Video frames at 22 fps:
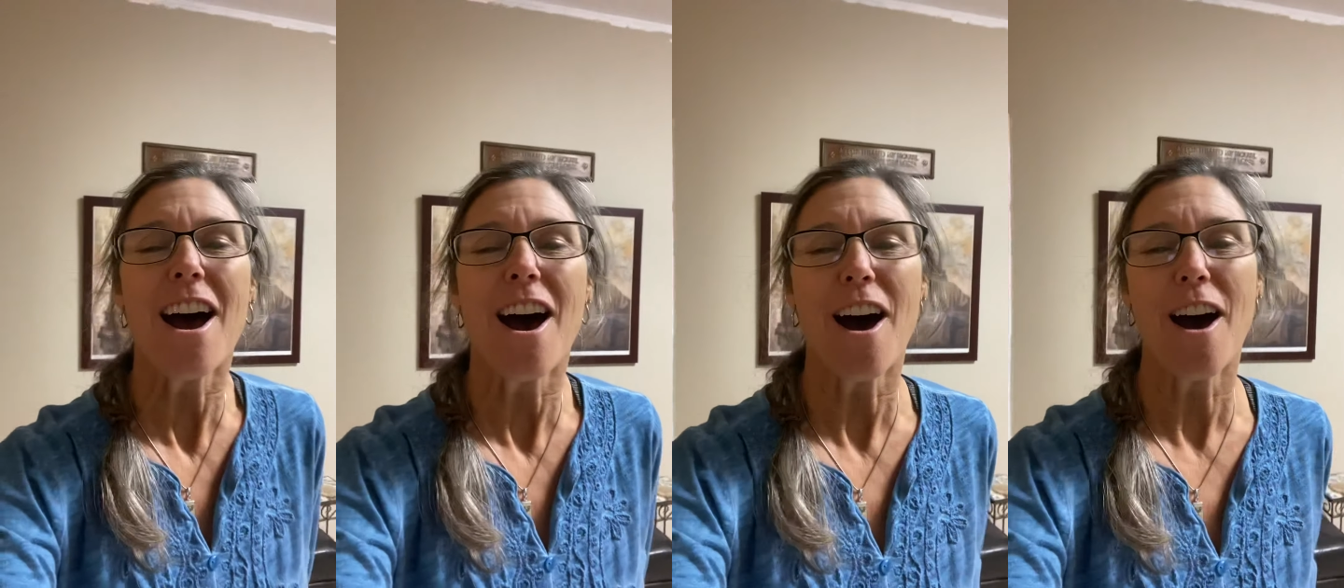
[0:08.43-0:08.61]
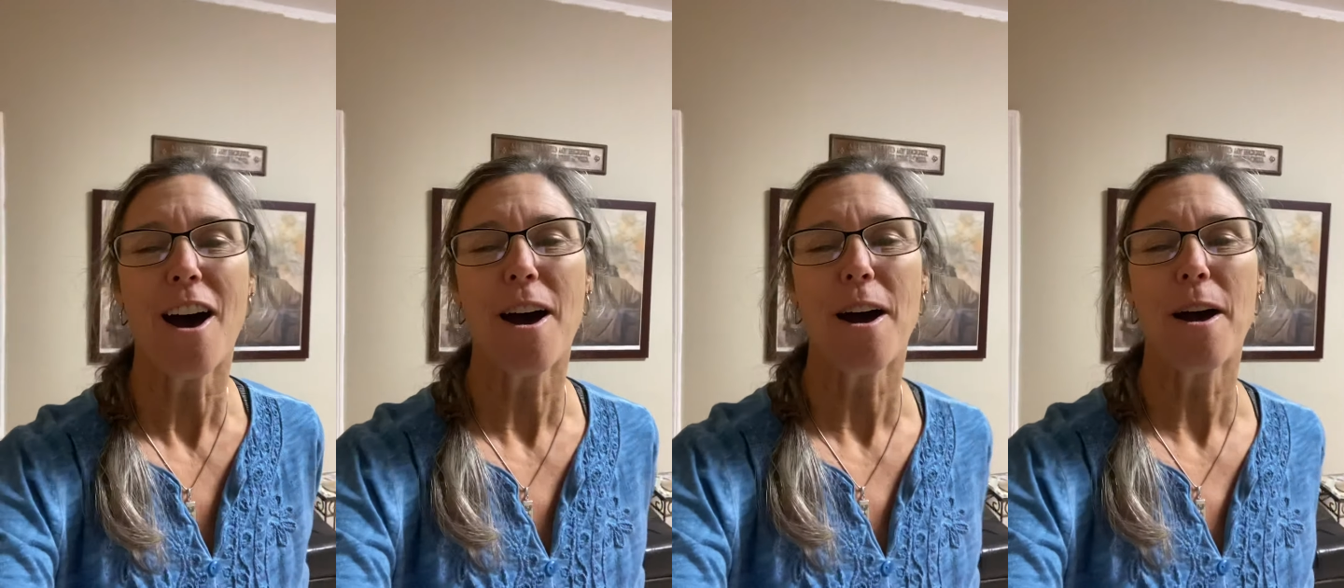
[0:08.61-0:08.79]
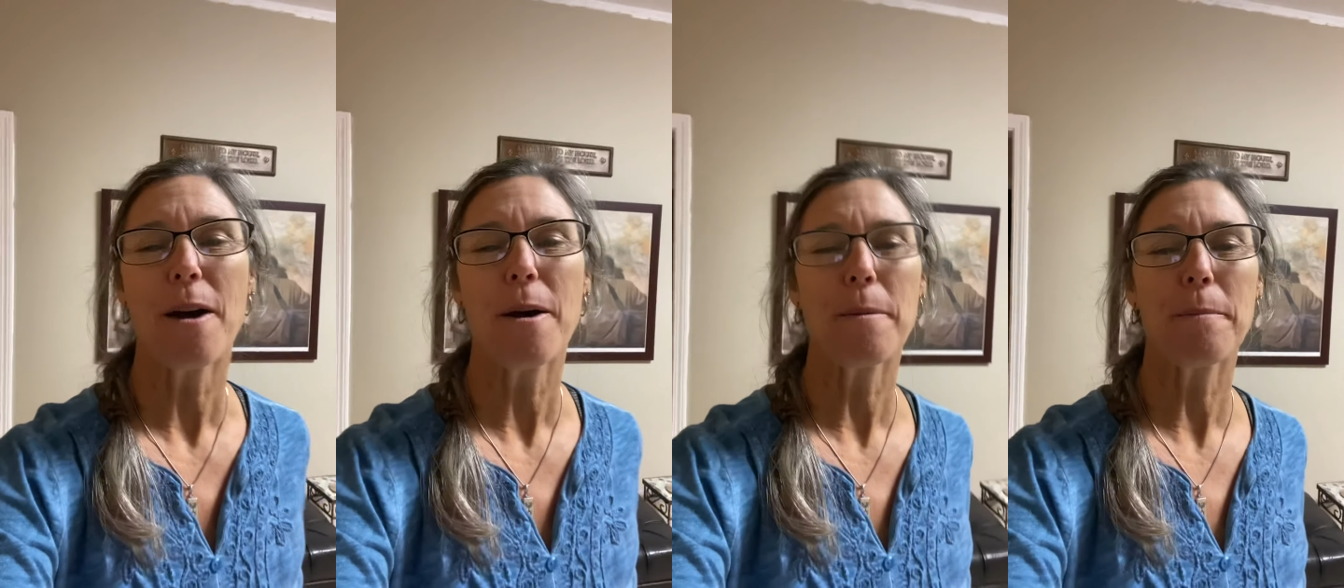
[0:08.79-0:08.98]

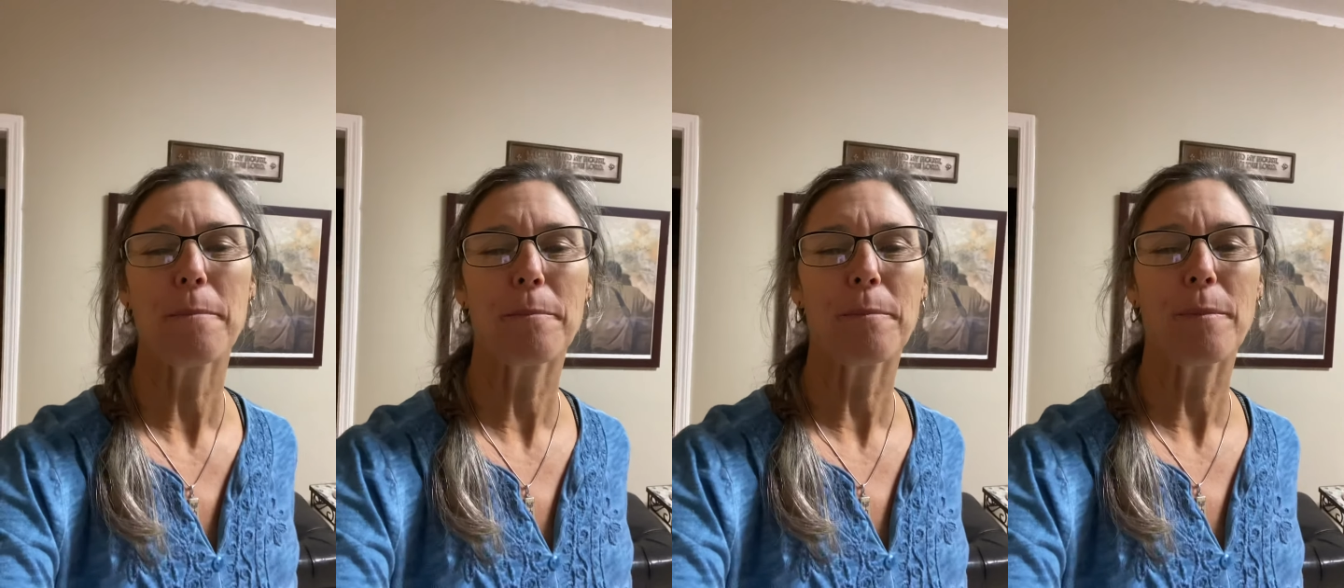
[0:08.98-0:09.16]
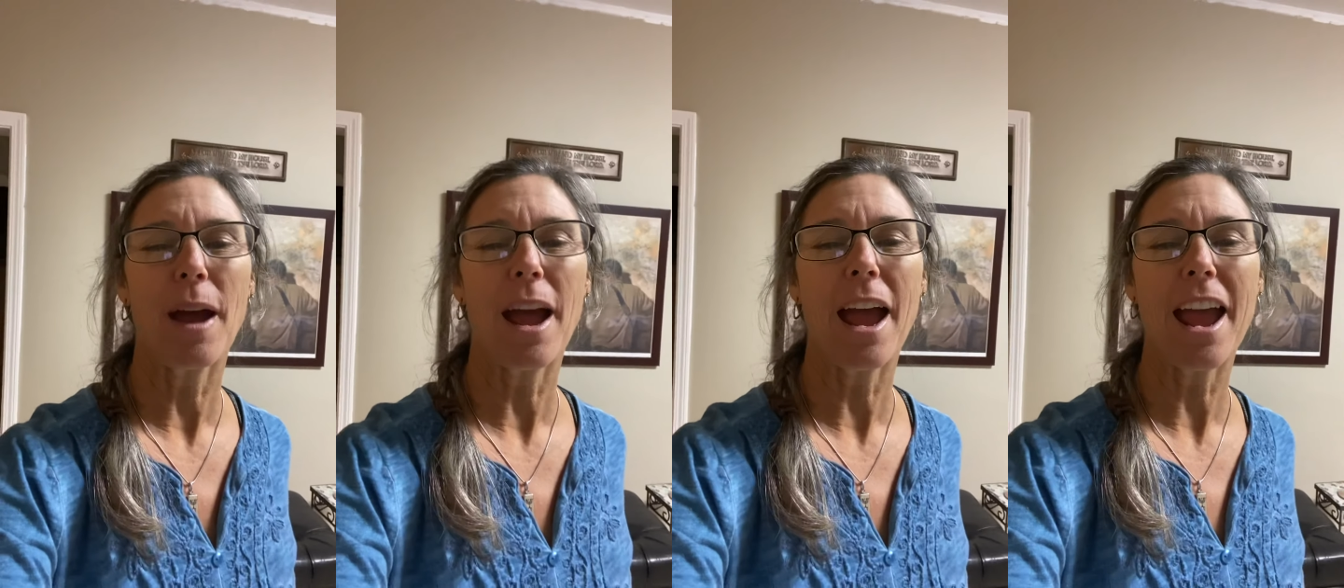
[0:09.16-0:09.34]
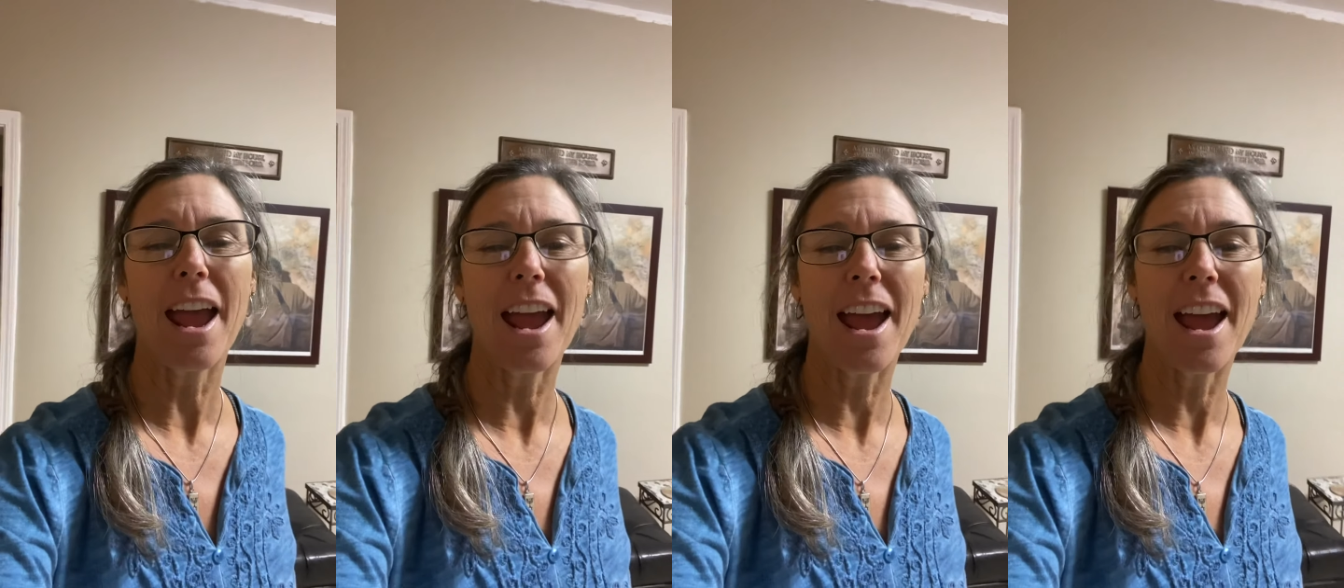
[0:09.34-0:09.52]

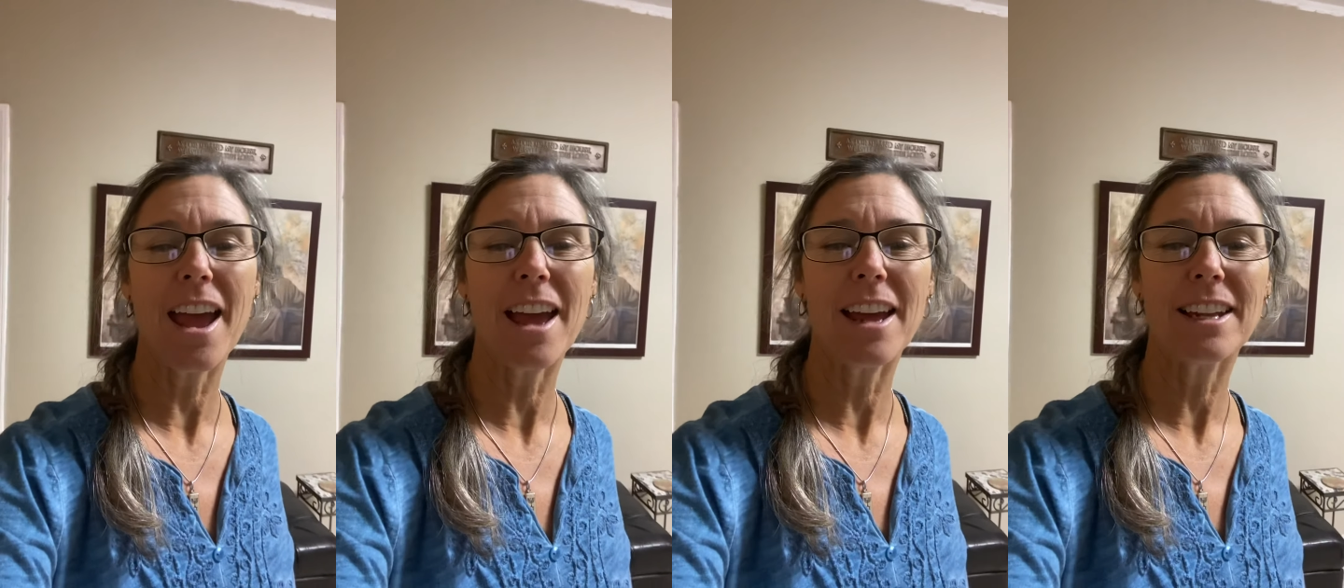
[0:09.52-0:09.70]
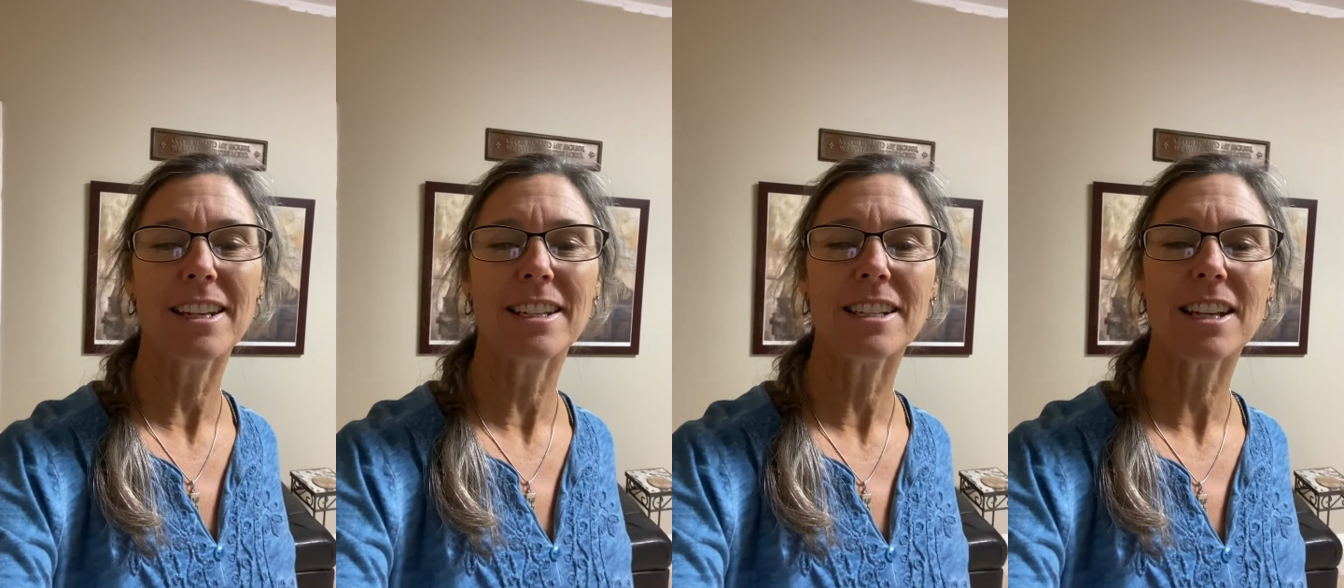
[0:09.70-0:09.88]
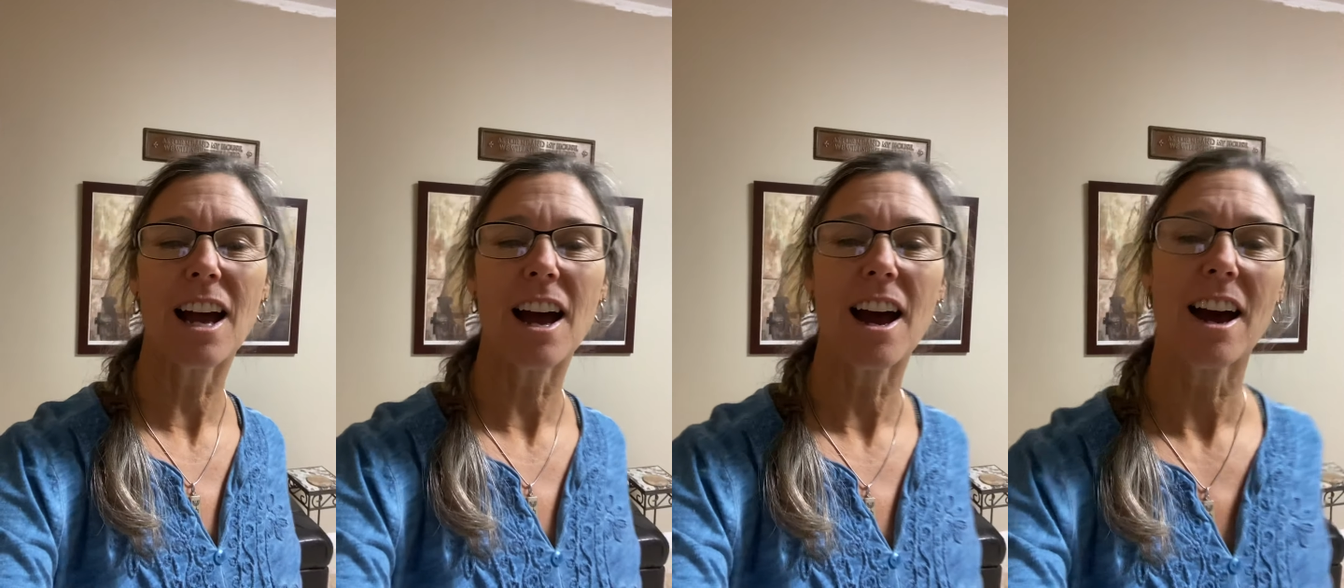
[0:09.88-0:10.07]

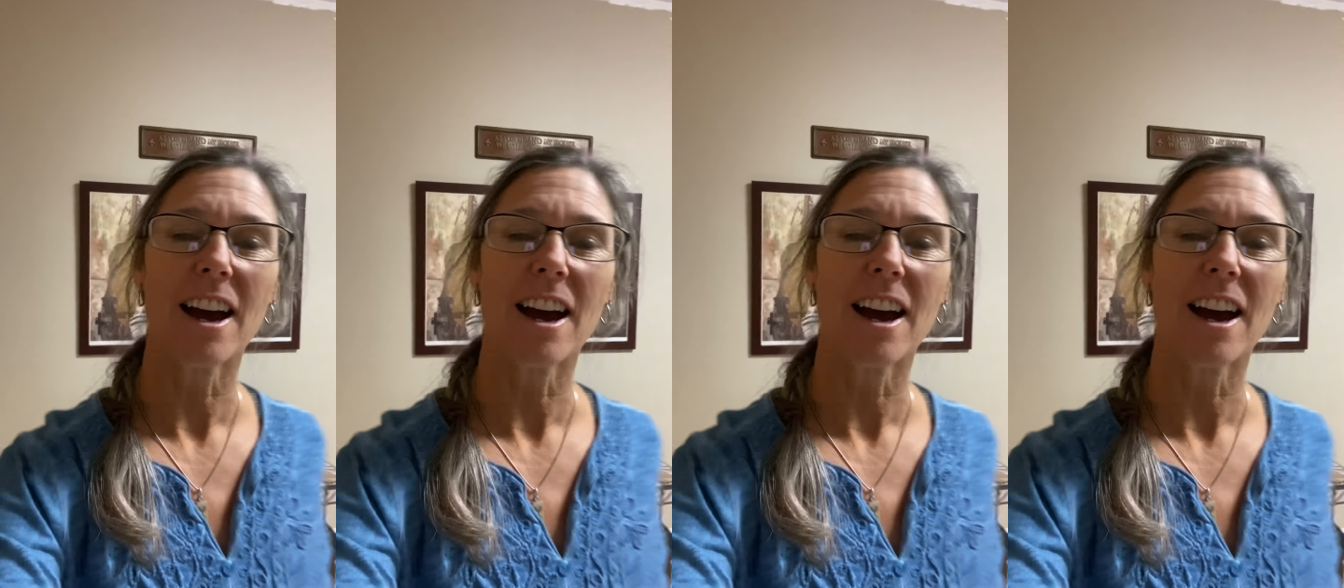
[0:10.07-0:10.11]
And